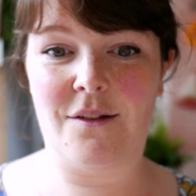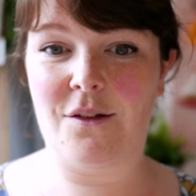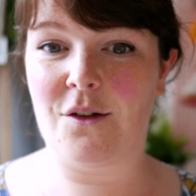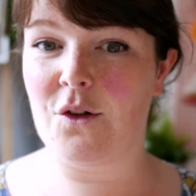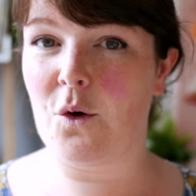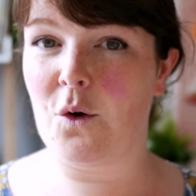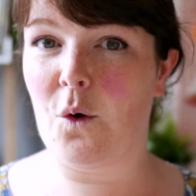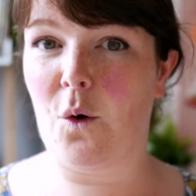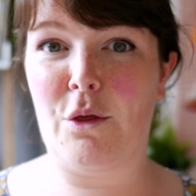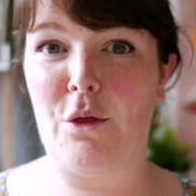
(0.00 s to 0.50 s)

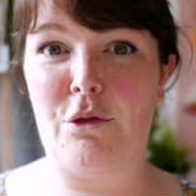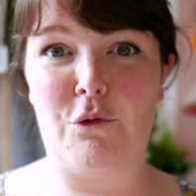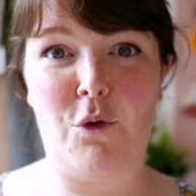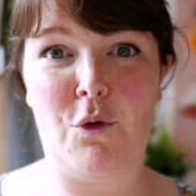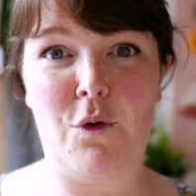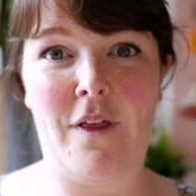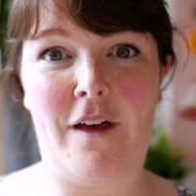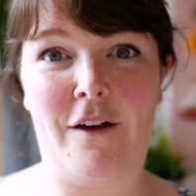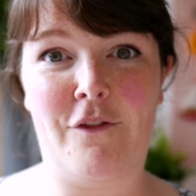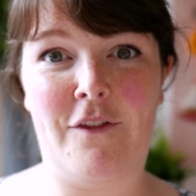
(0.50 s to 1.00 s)
go
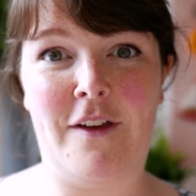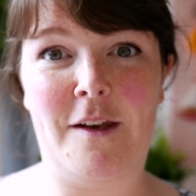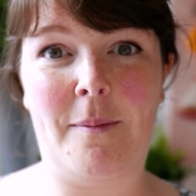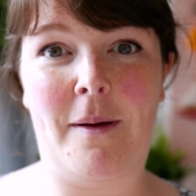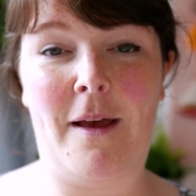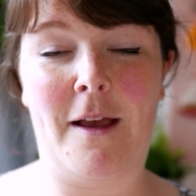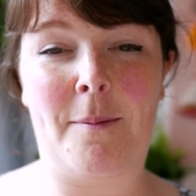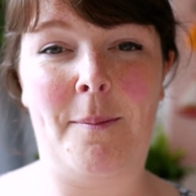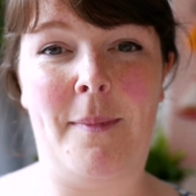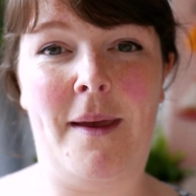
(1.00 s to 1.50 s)
through that
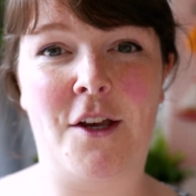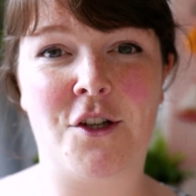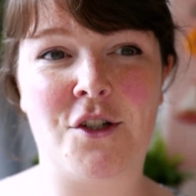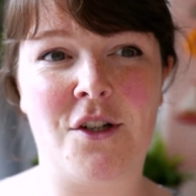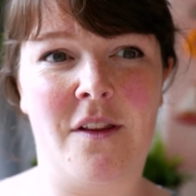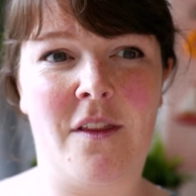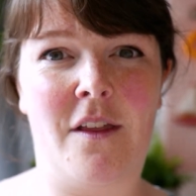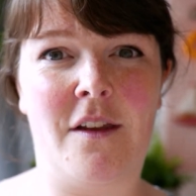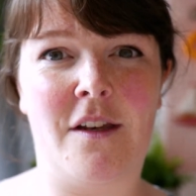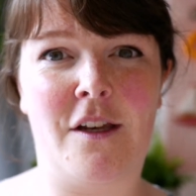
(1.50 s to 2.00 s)
feedback, make
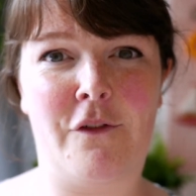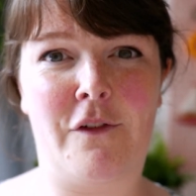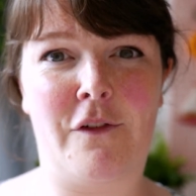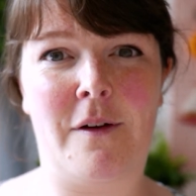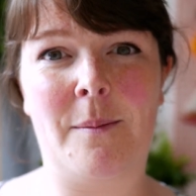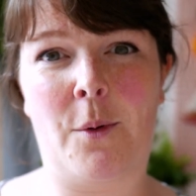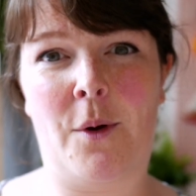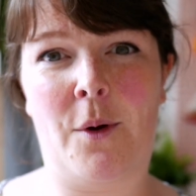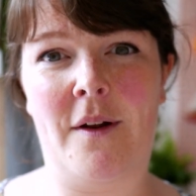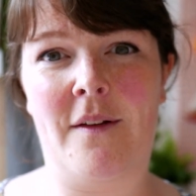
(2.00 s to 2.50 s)
sure that
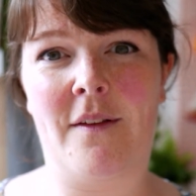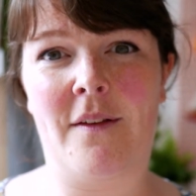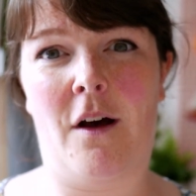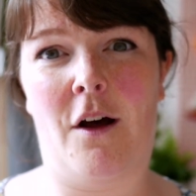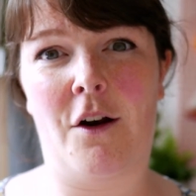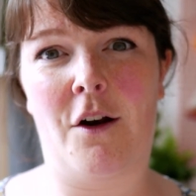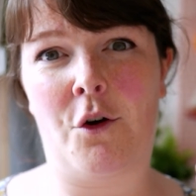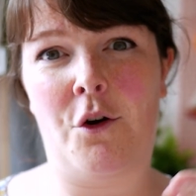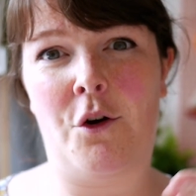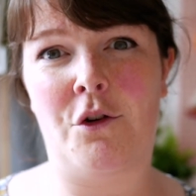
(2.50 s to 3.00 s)
different points
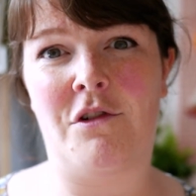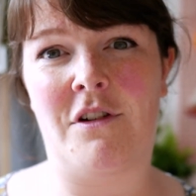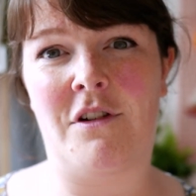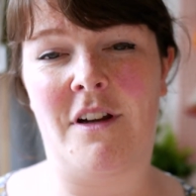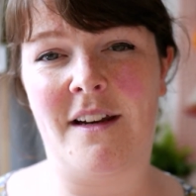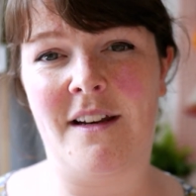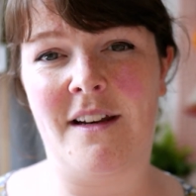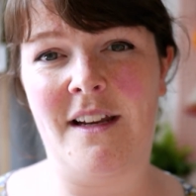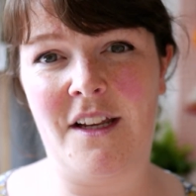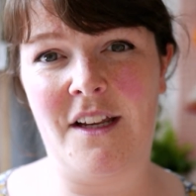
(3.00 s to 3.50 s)
aren't
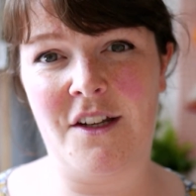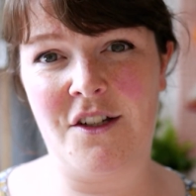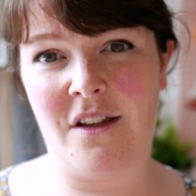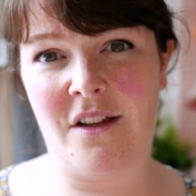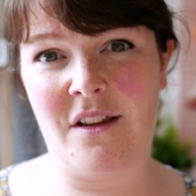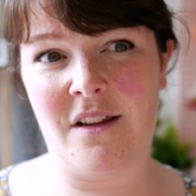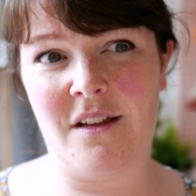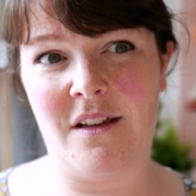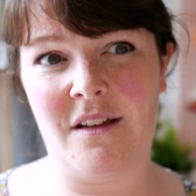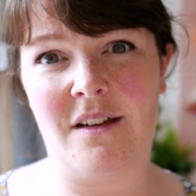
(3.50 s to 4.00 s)
contradicting each other,
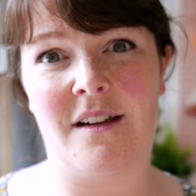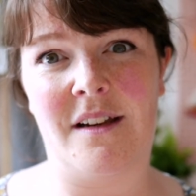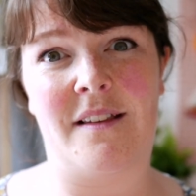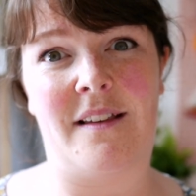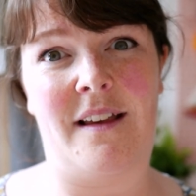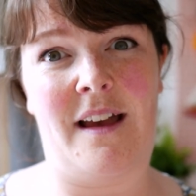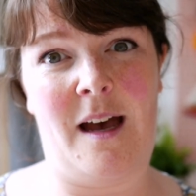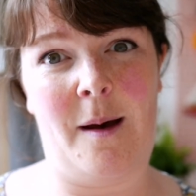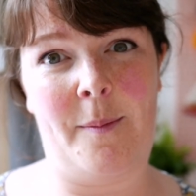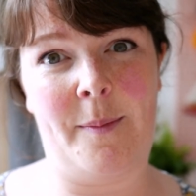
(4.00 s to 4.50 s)
because
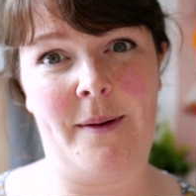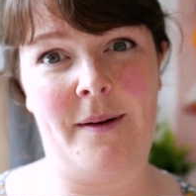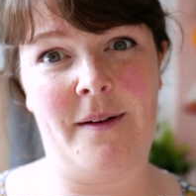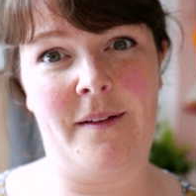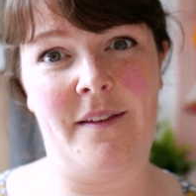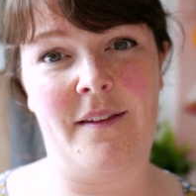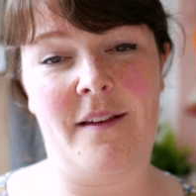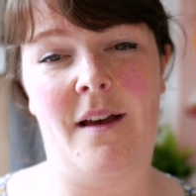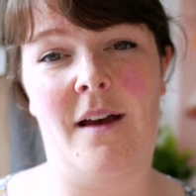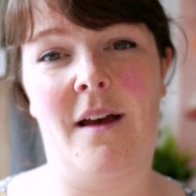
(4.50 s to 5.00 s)
it
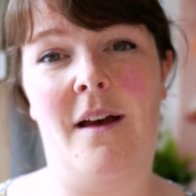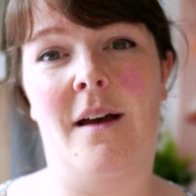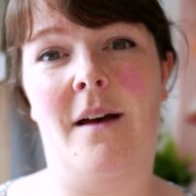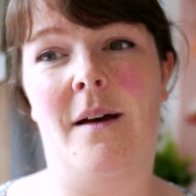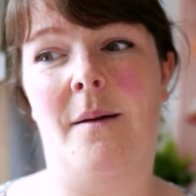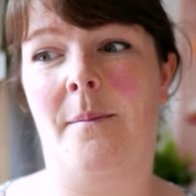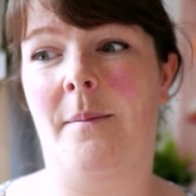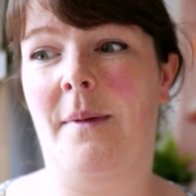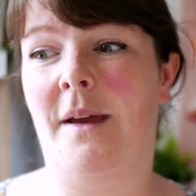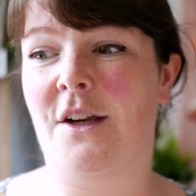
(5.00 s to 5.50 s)
happens.
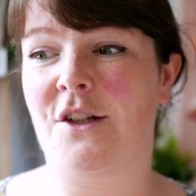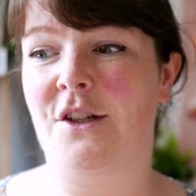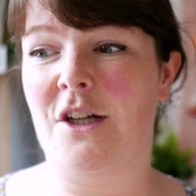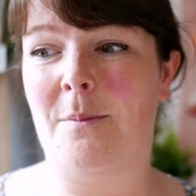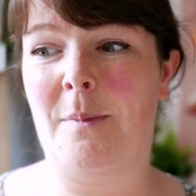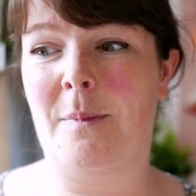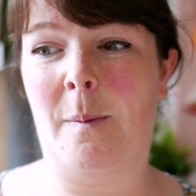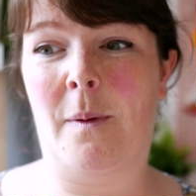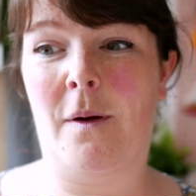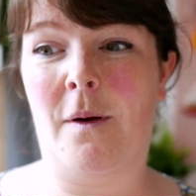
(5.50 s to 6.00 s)
Make sure
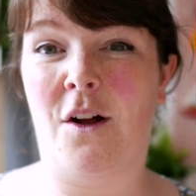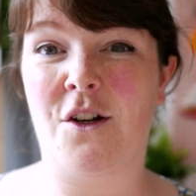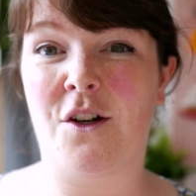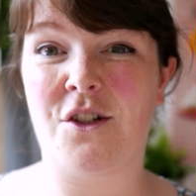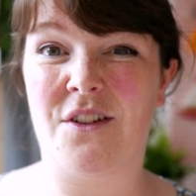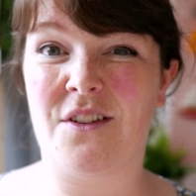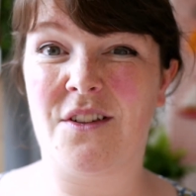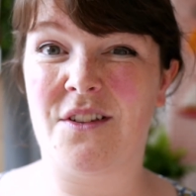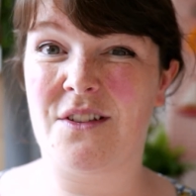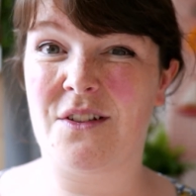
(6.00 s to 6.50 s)
people aren't
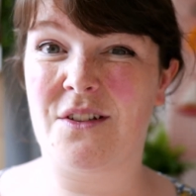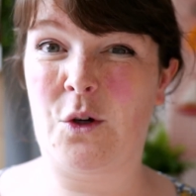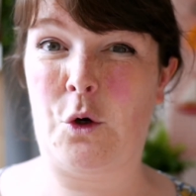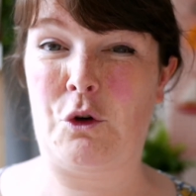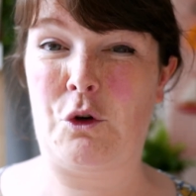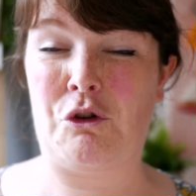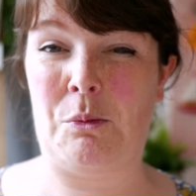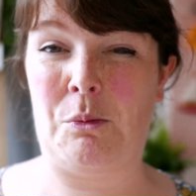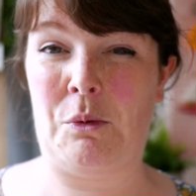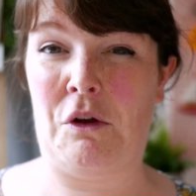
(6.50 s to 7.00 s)
just
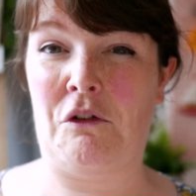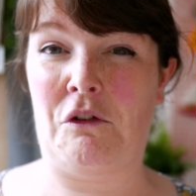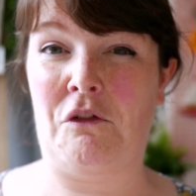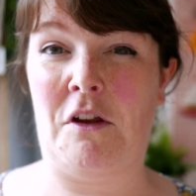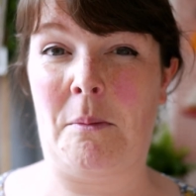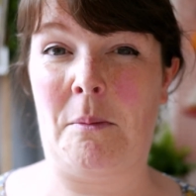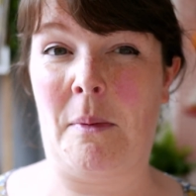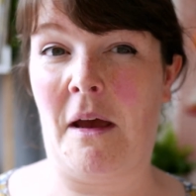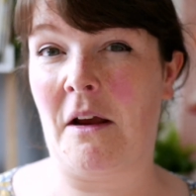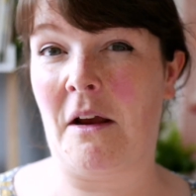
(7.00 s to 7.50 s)
contributing
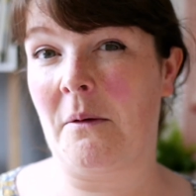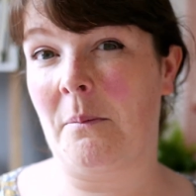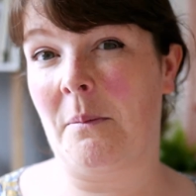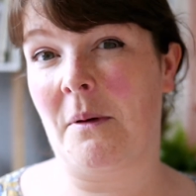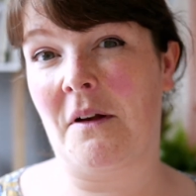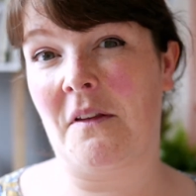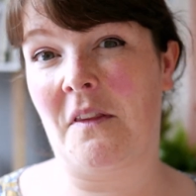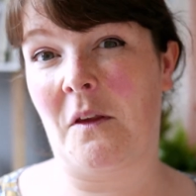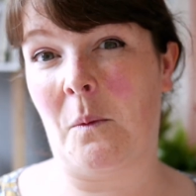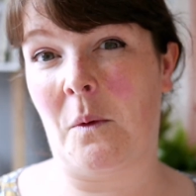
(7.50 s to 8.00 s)
feedback
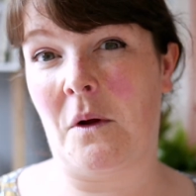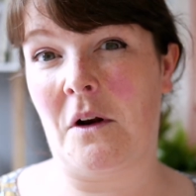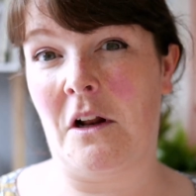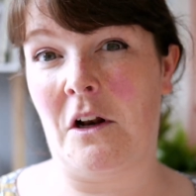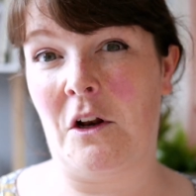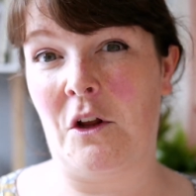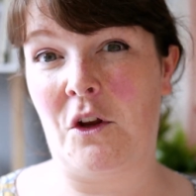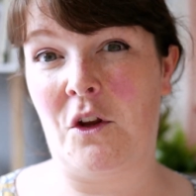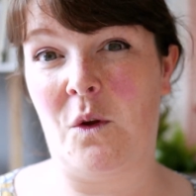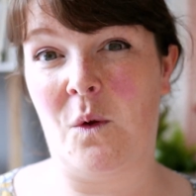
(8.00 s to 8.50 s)
because they want to
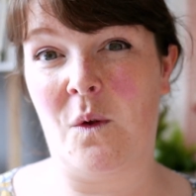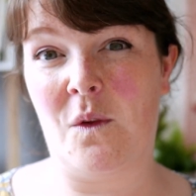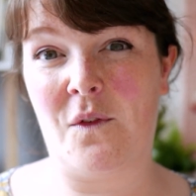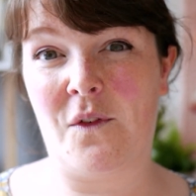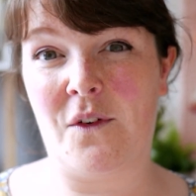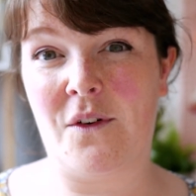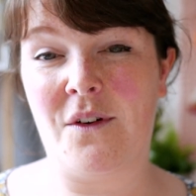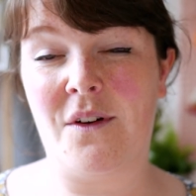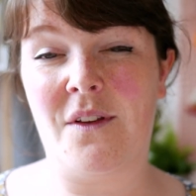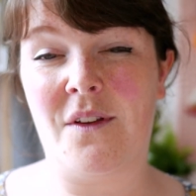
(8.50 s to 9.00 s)
look
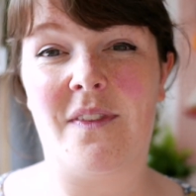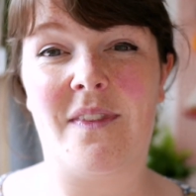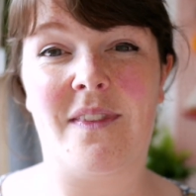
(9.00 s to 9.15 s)
useful.